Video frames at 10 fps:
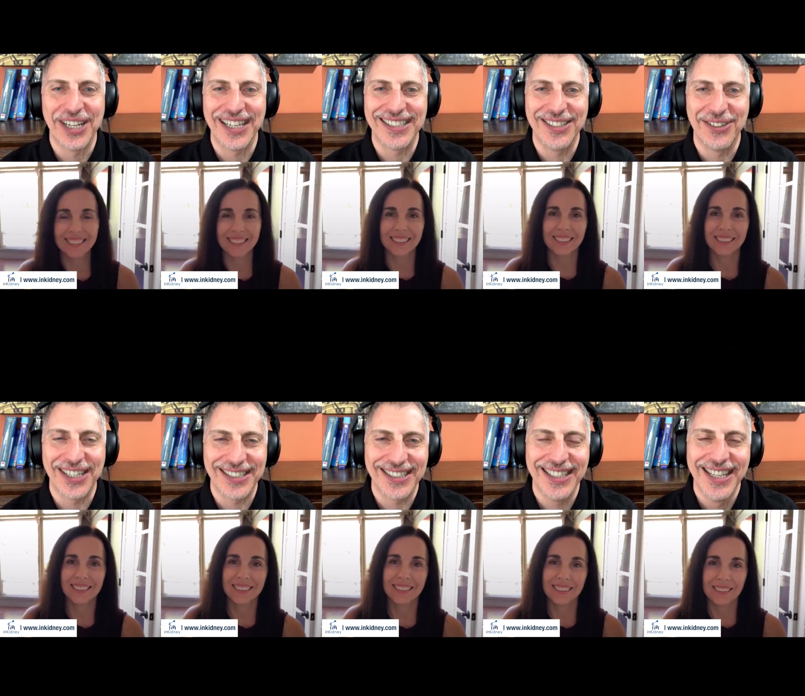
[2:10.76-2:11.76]
Speaker 1: Great,
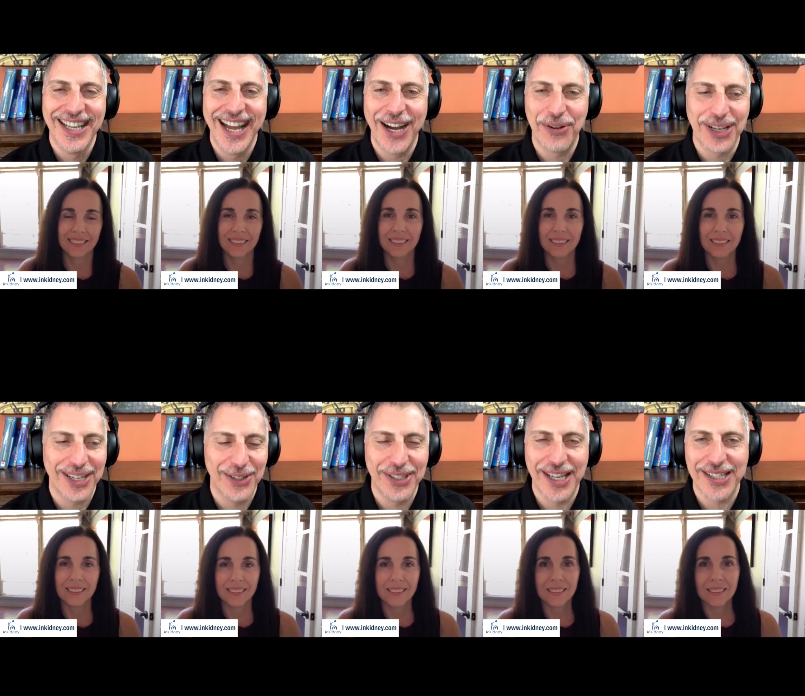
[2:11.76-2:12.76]
great. How are
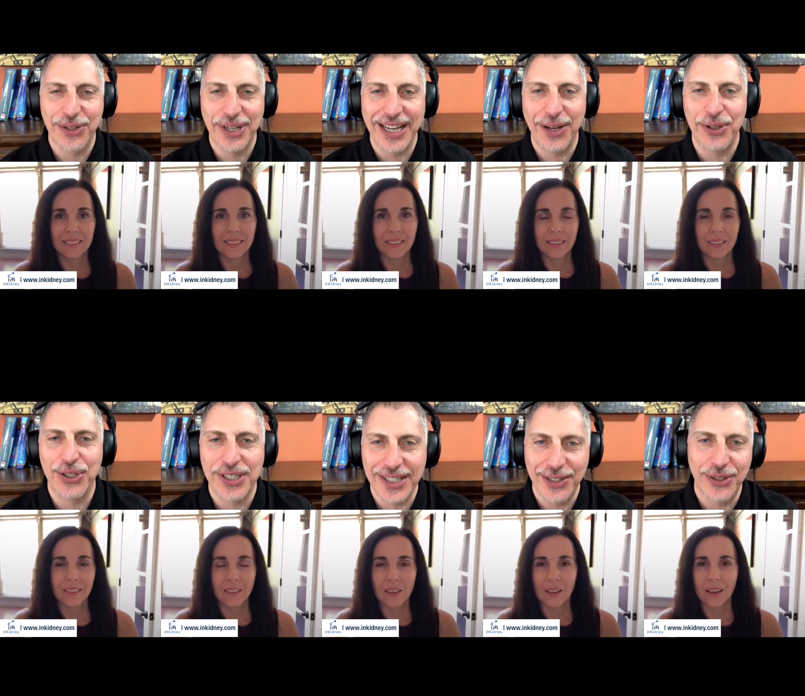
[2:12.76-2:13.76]
you, Desiree? I
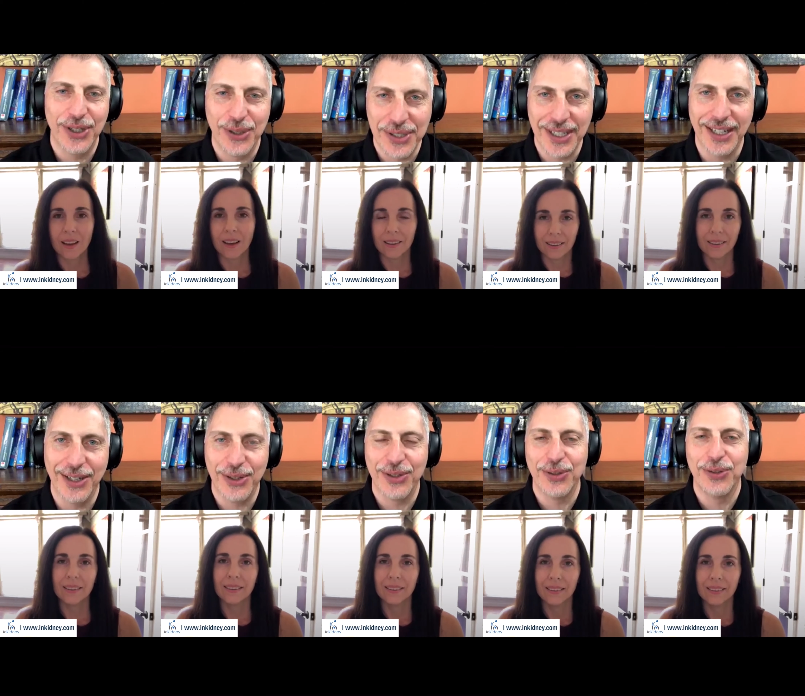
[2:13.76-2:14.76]
was just introducing
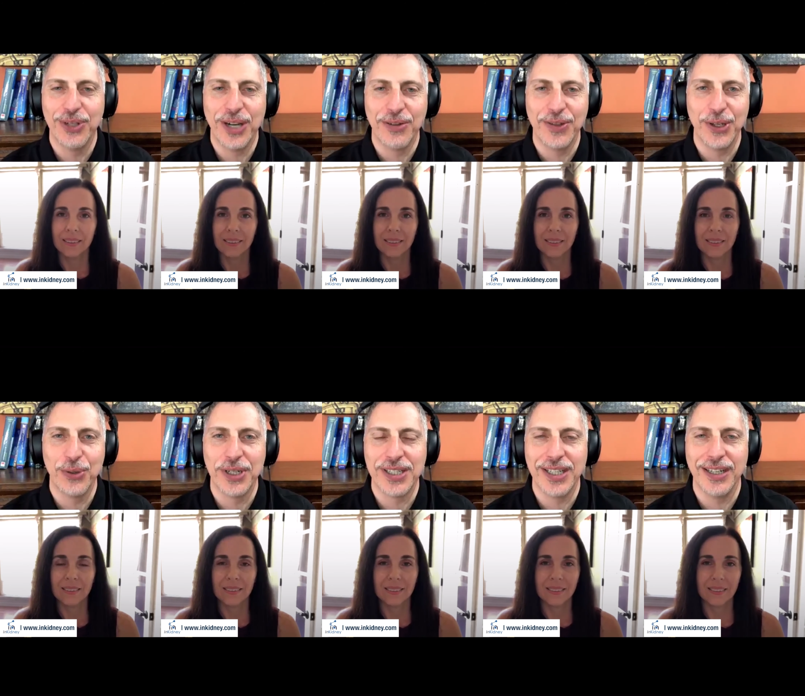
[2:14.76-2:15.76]
you to our
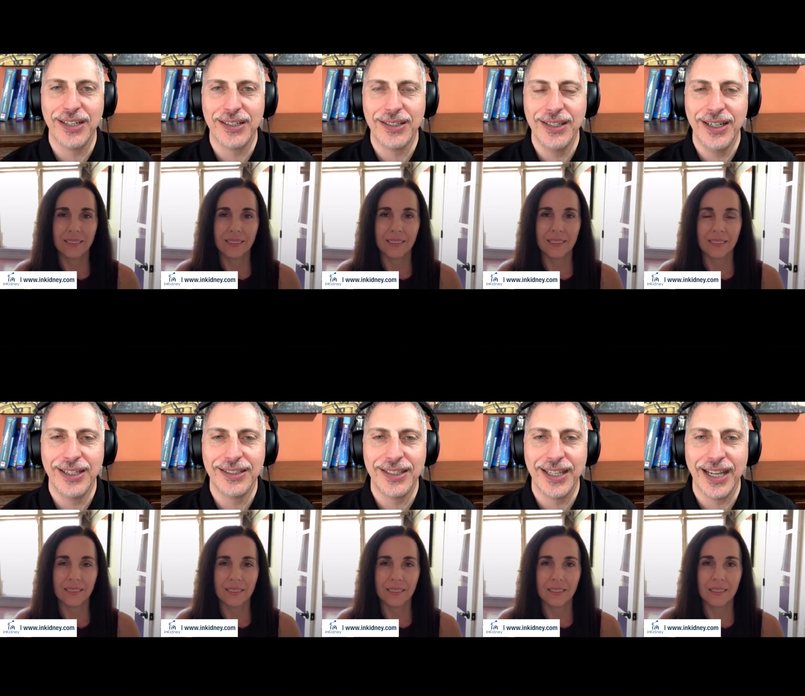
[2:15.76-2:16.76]
viewers here
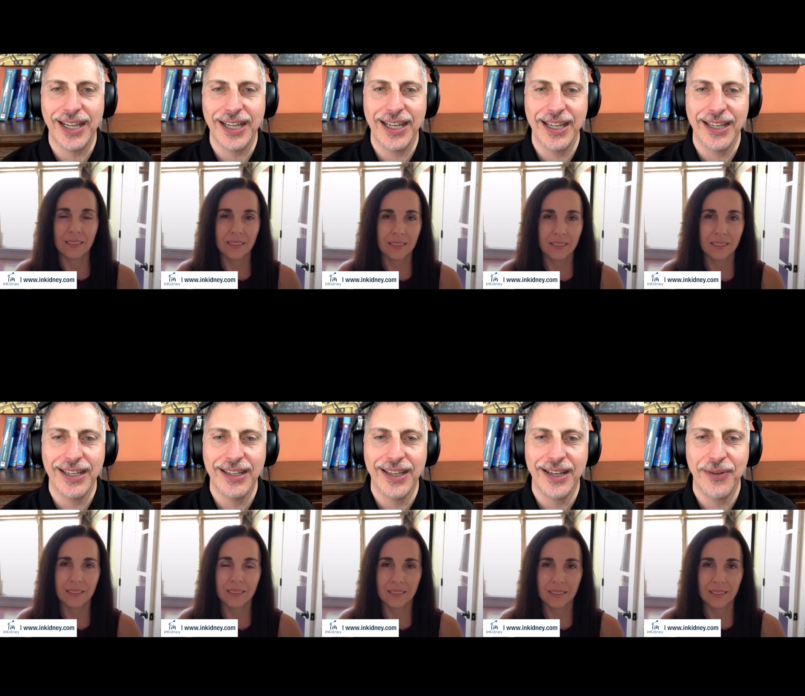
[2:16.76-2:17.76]
uh, today,
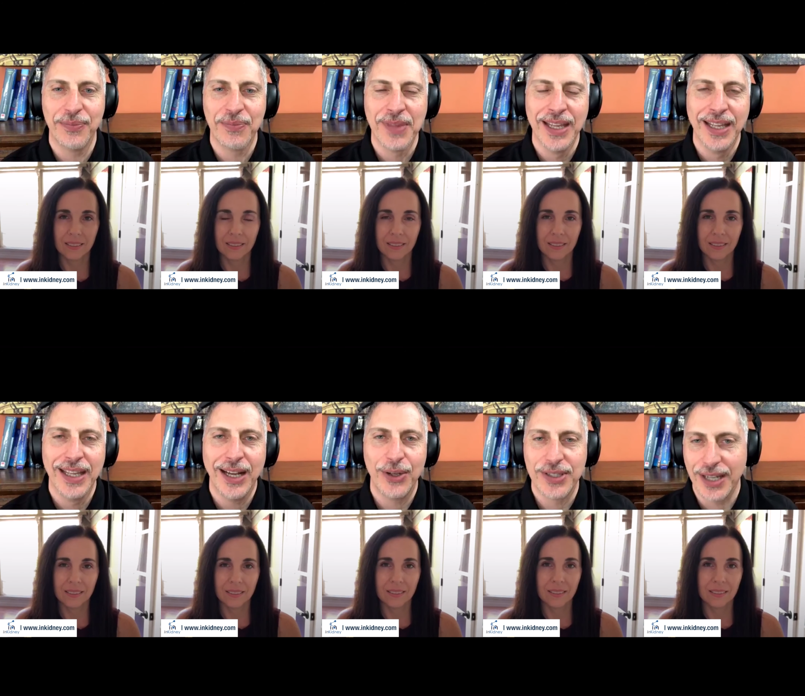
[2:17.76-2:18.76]
and um,
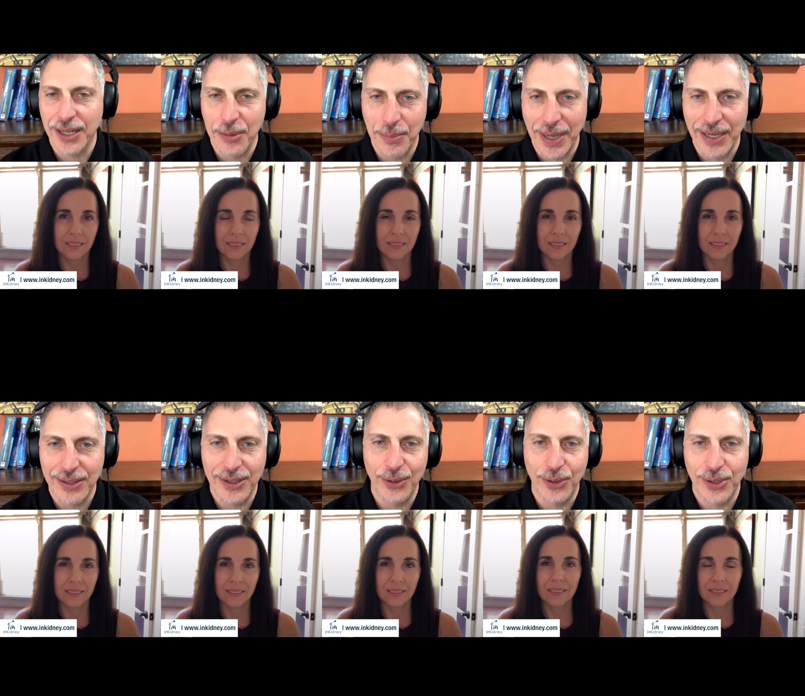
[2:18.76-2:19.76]
I was telling them
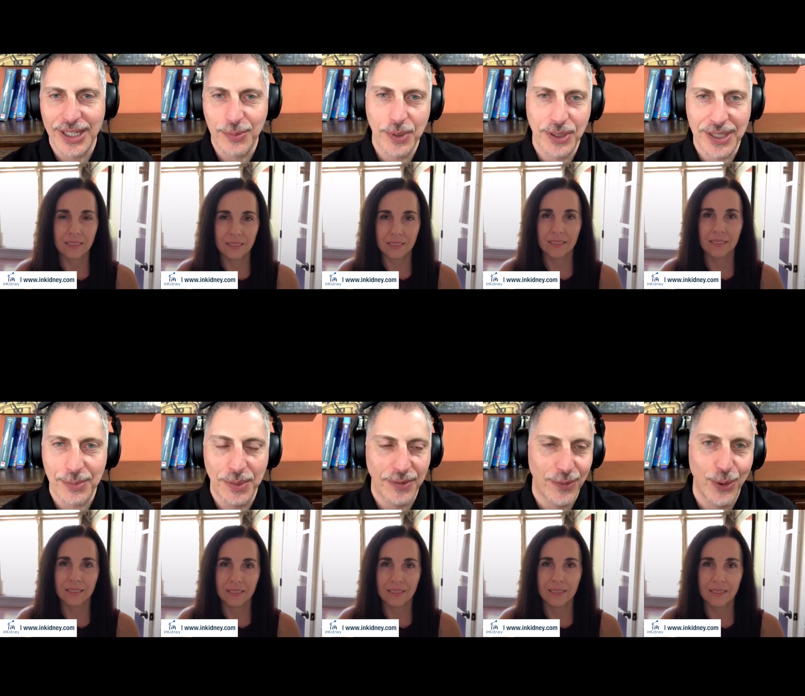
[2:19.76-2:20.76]
about your
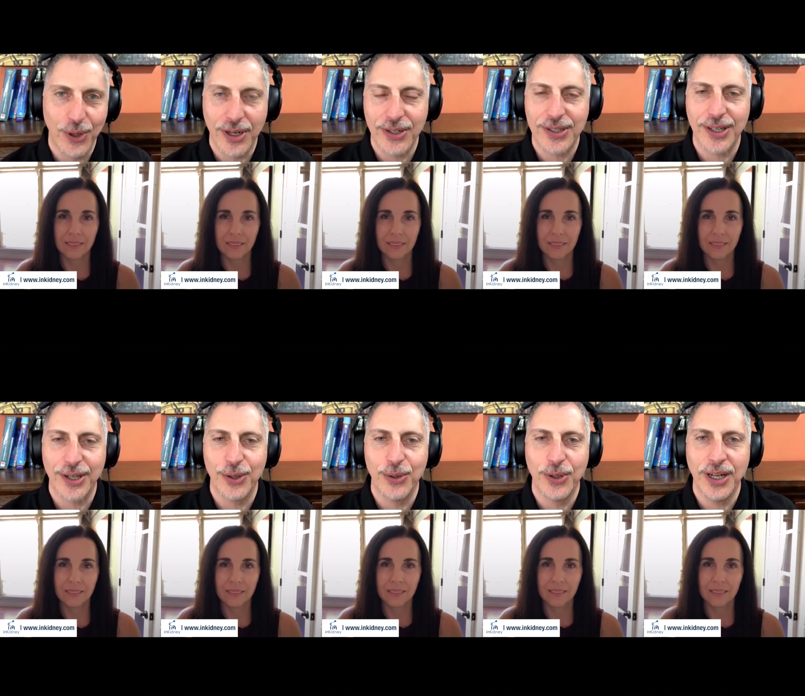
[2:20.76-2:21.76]
experience before.
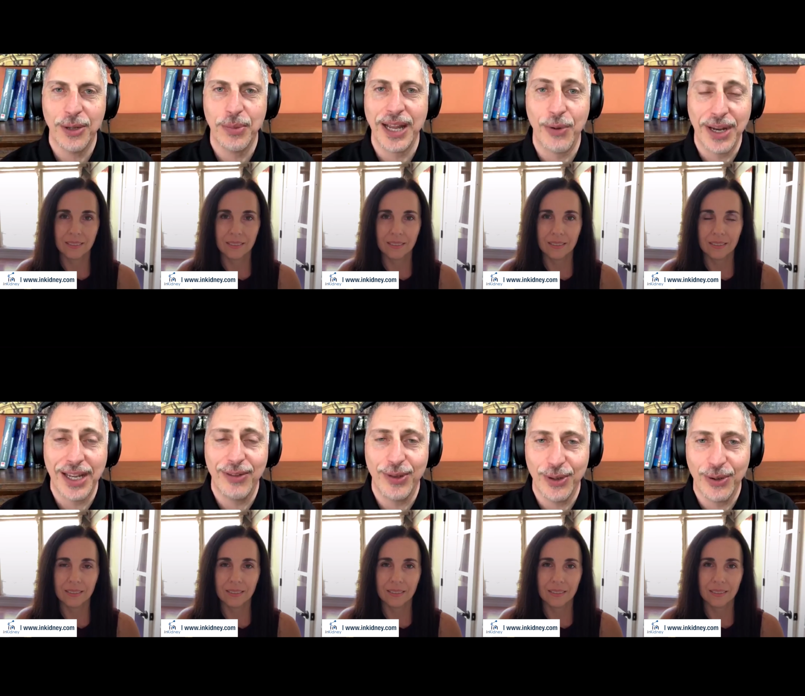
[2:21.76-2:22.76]
So, uh, but I want to
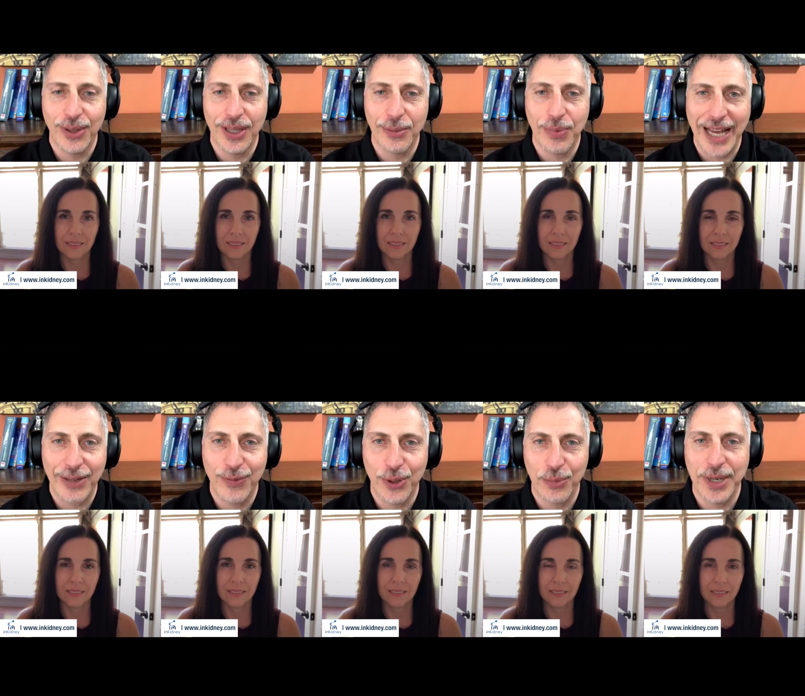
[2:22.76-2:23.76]
give you the
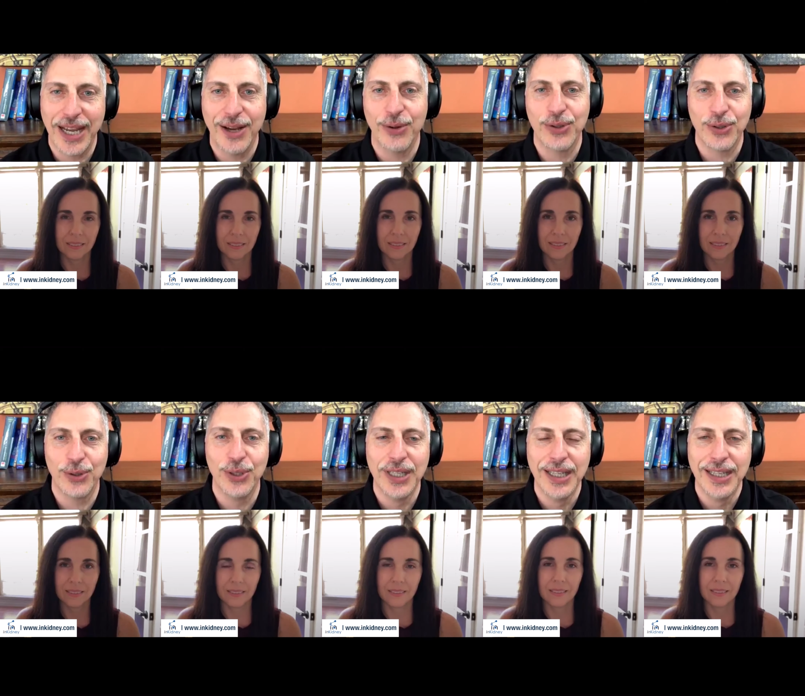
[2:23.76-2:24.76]
platform now
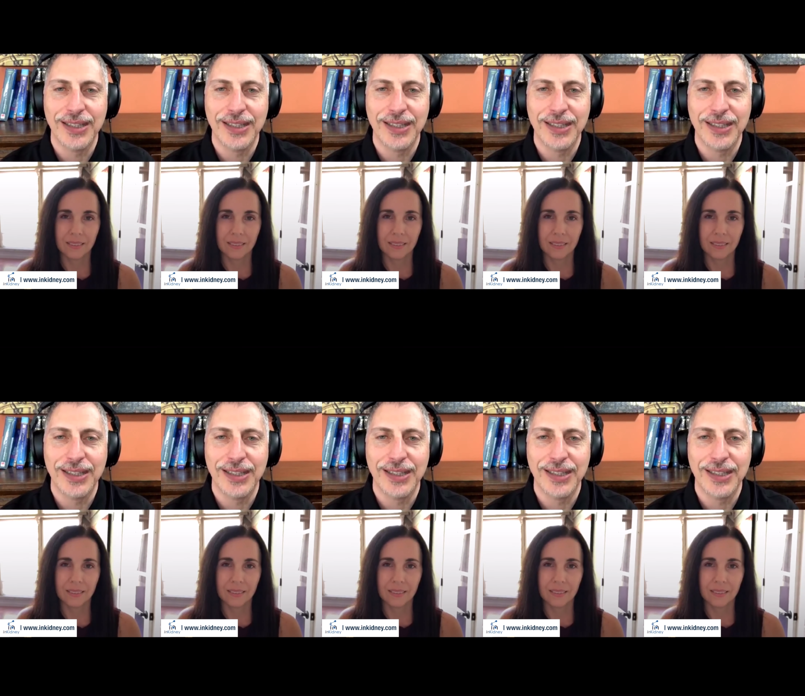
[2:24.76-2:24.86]
to